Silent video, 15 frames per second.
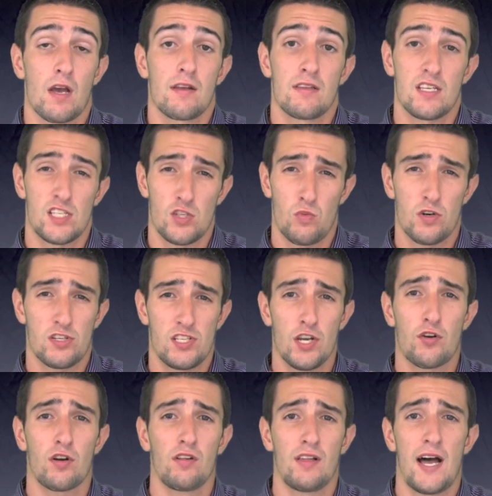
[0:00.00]
This is where
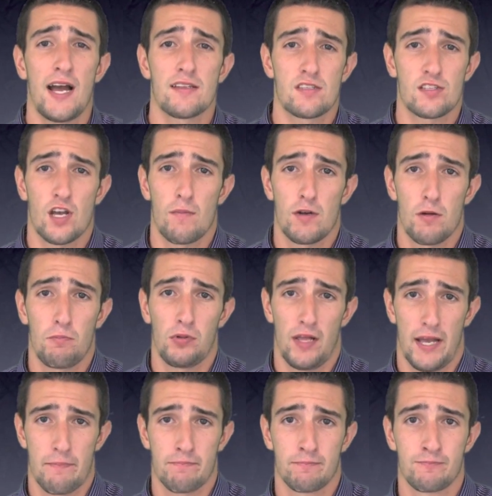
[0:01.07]
secret alliances come into play.
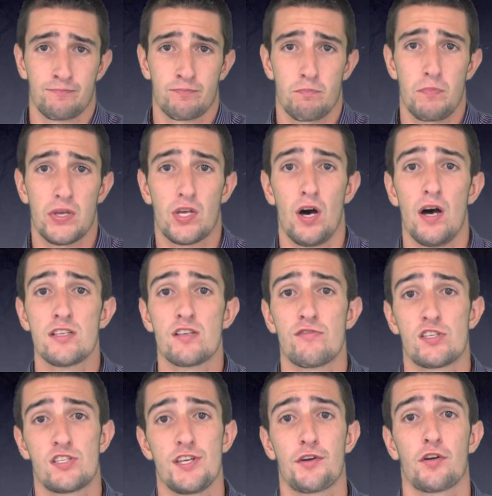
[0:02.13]
Because of the
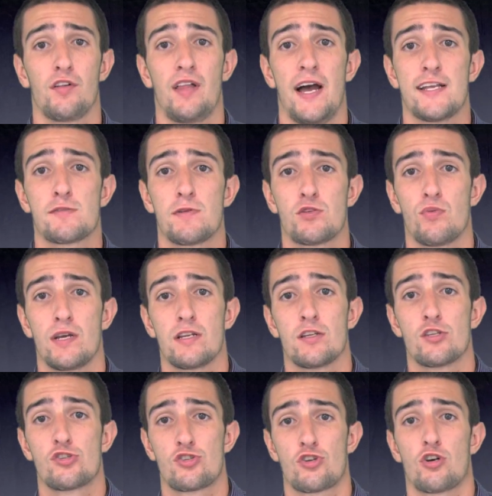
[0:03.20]
secret alliance between
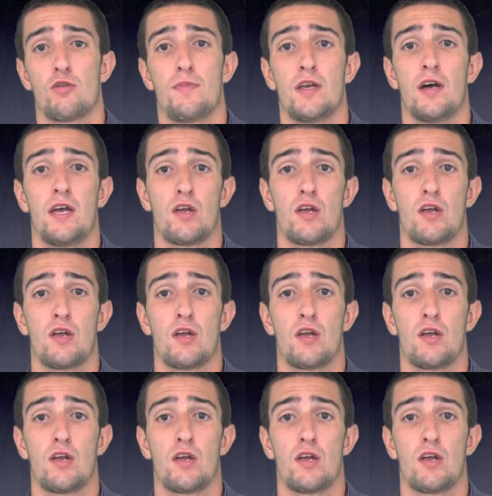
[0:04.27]
Serbia